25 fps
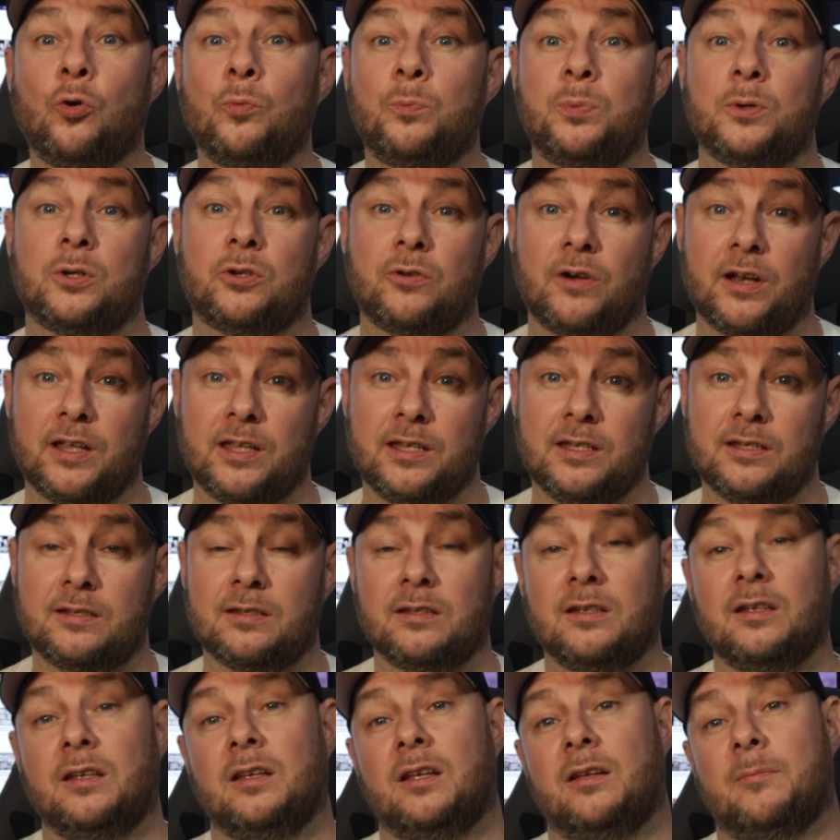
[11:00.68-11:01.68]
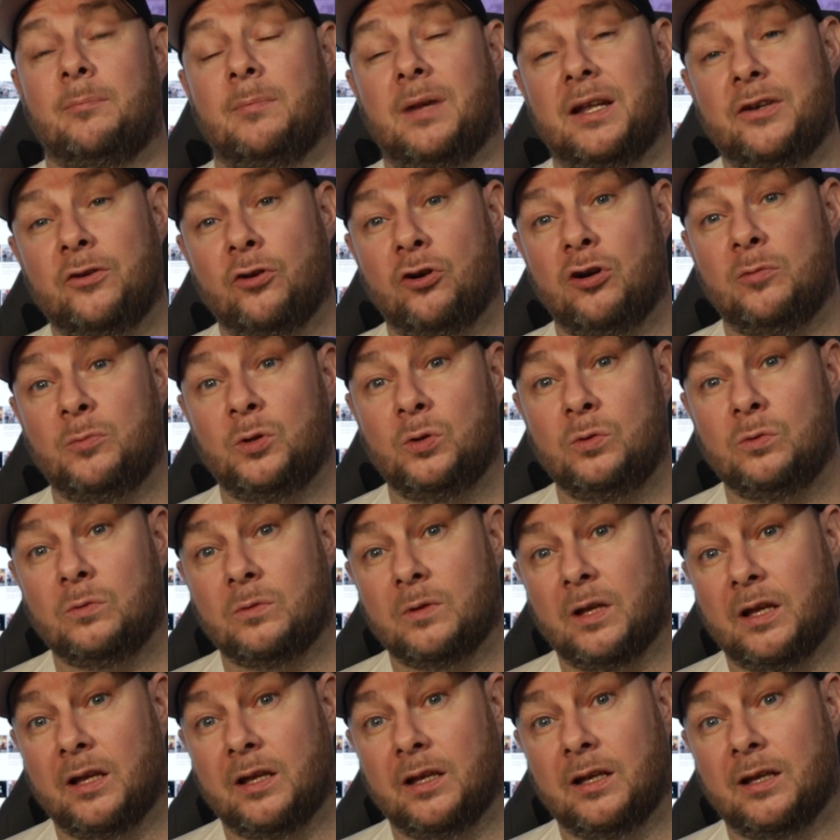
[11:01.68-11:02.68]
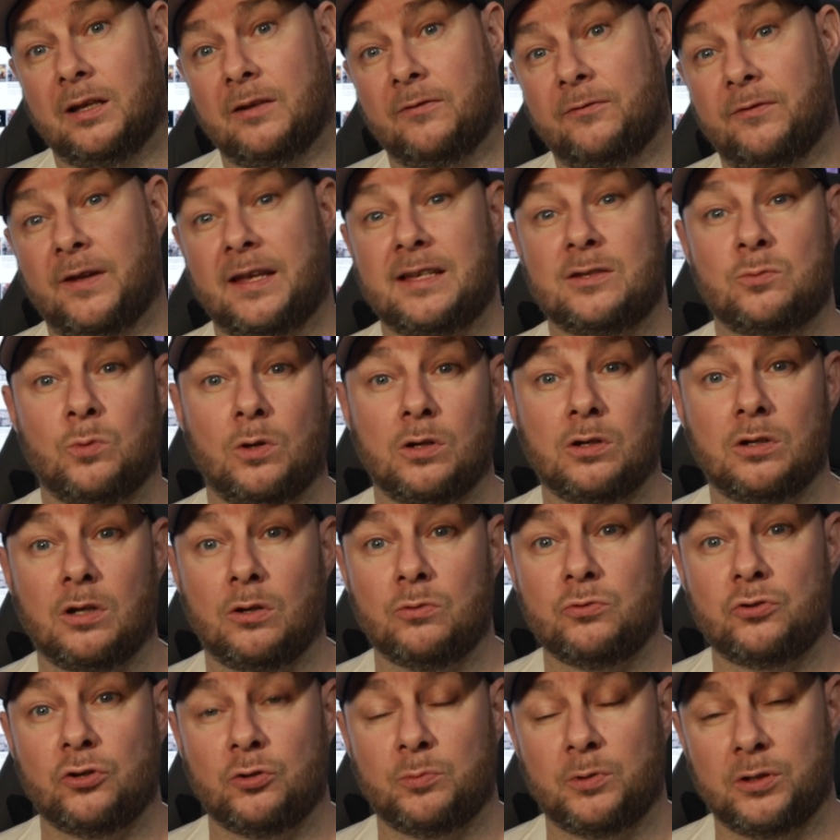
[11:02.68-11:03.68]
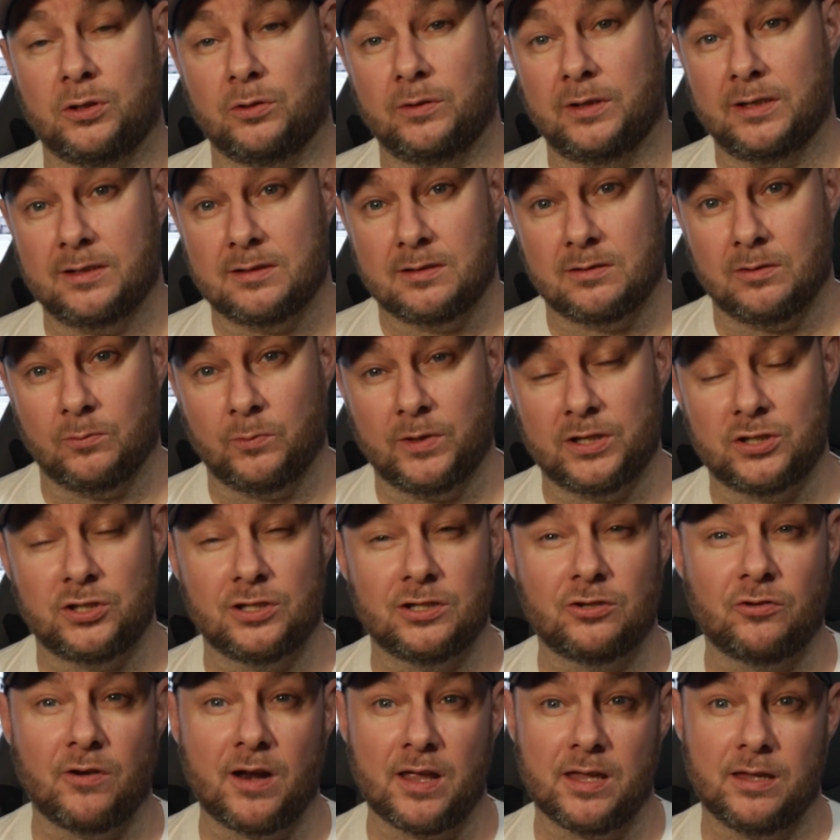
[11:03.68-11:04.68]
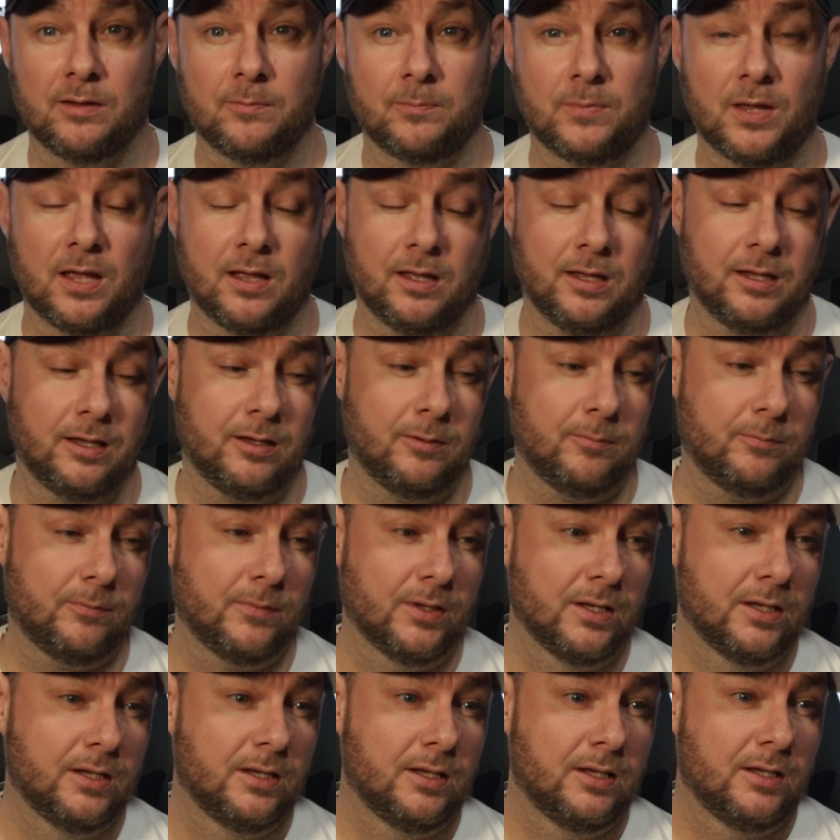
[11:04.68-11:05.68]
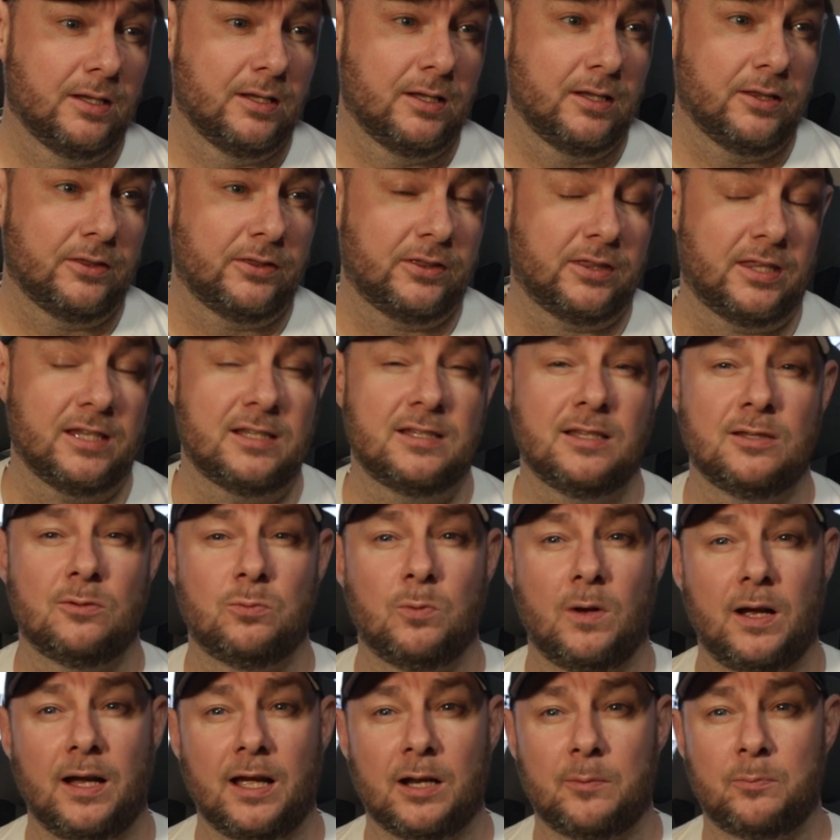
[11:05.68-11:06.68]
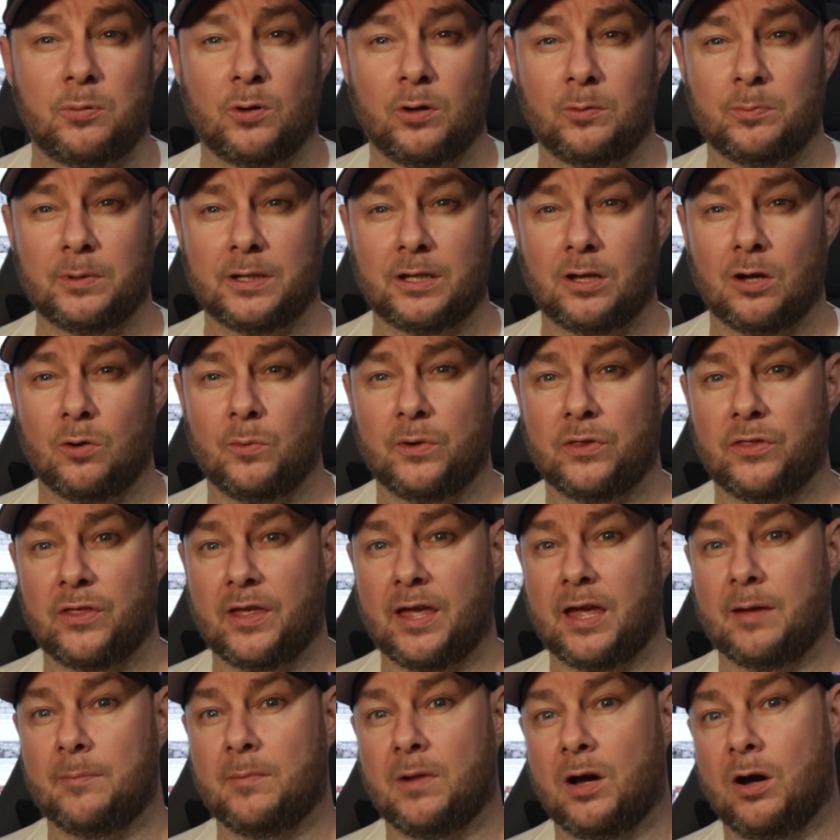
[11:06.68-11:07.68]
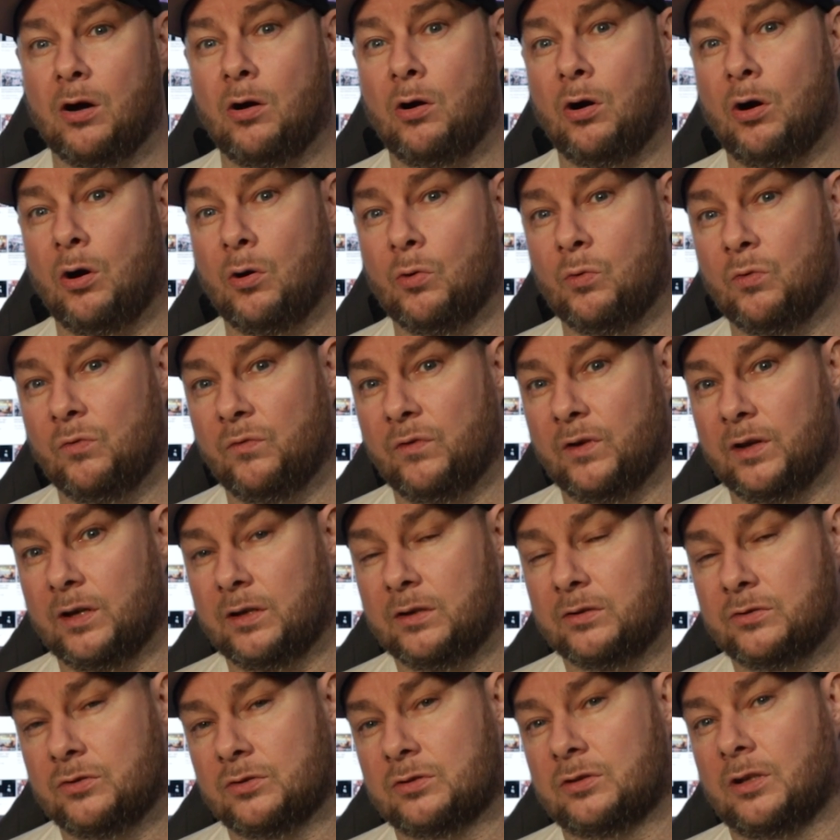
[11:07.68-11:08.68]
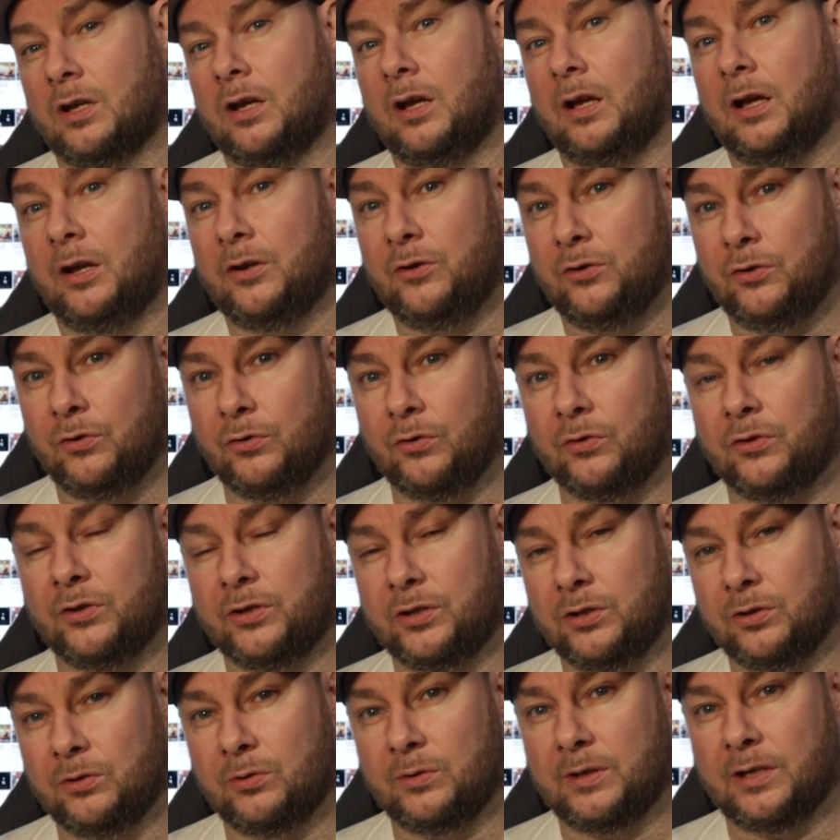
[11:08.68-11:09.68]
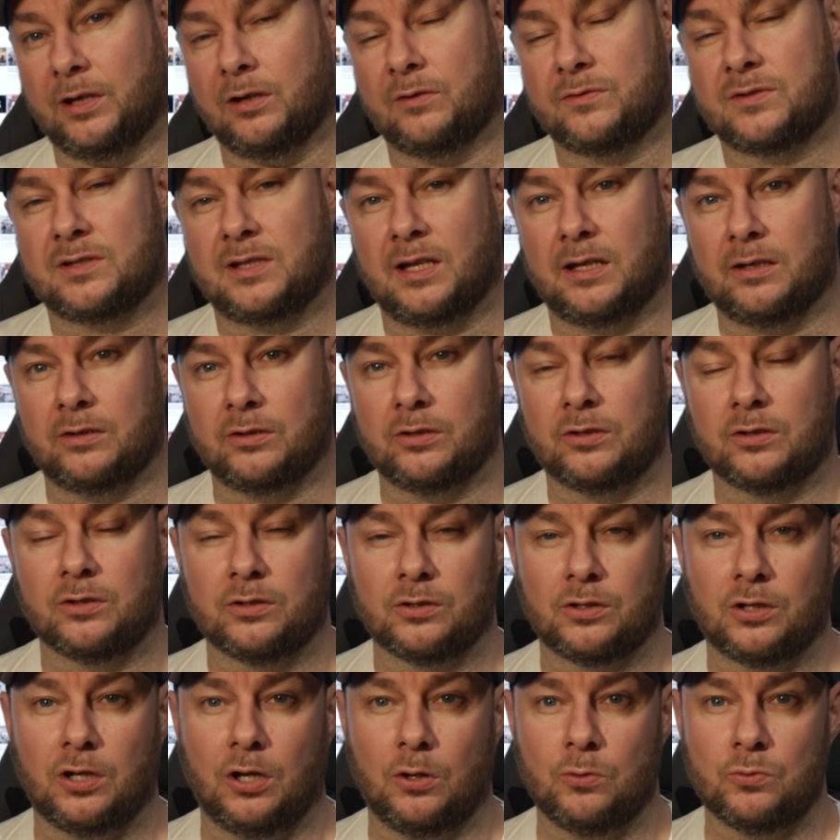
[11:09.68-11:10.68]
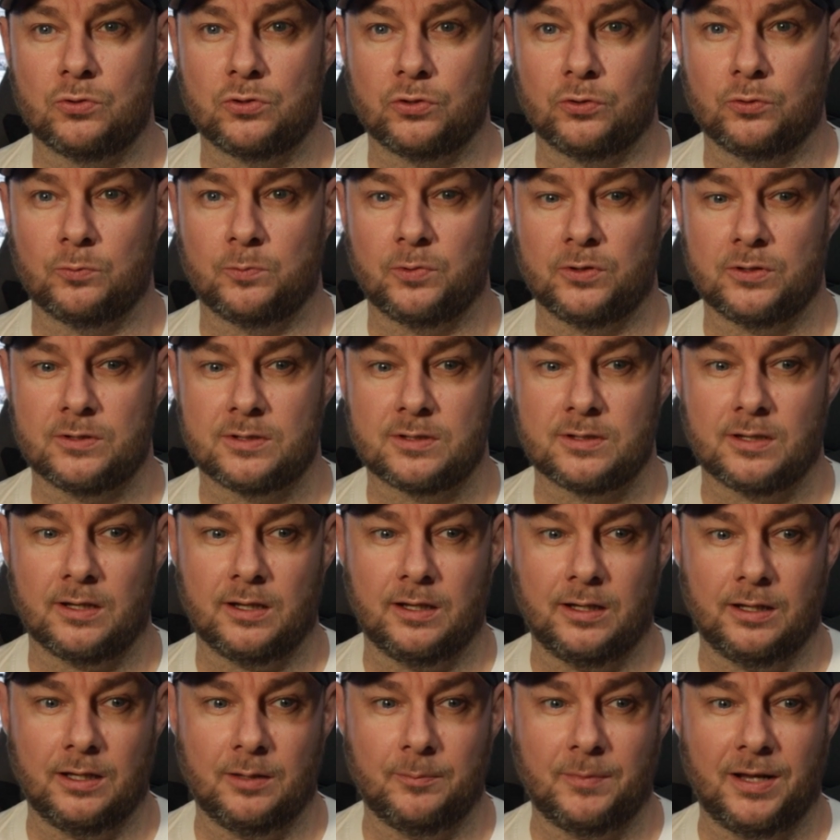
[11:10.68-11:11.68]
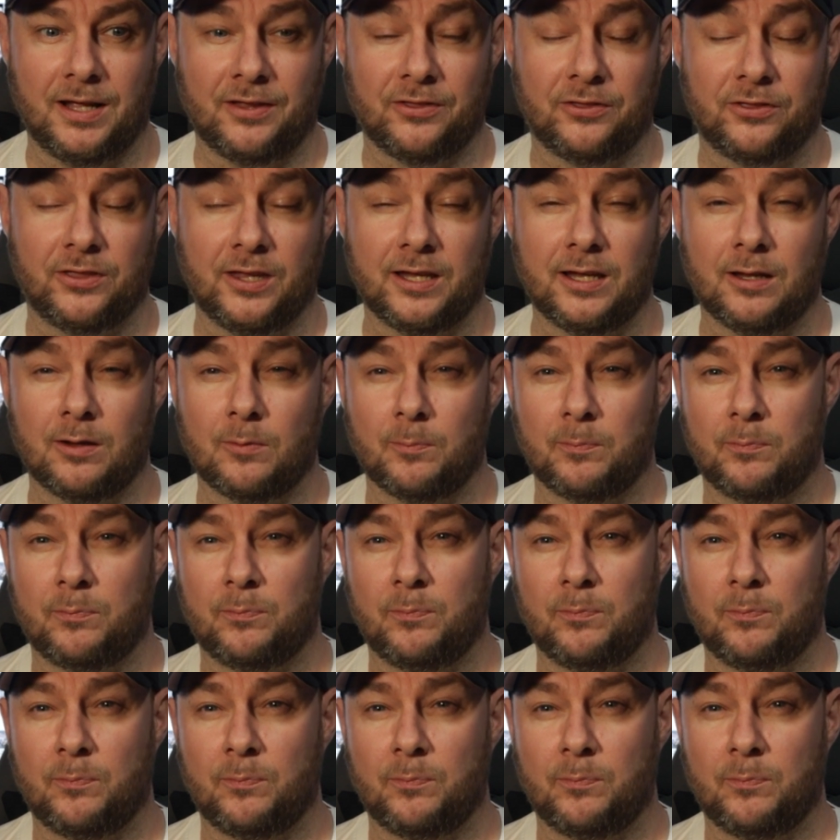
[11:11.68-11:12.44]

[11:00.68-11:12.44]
upgrade my normal Phase 1 Clone Trooper units, which is great. This is why I'd probably go with them over just another unit of standard Clone Troopers. I think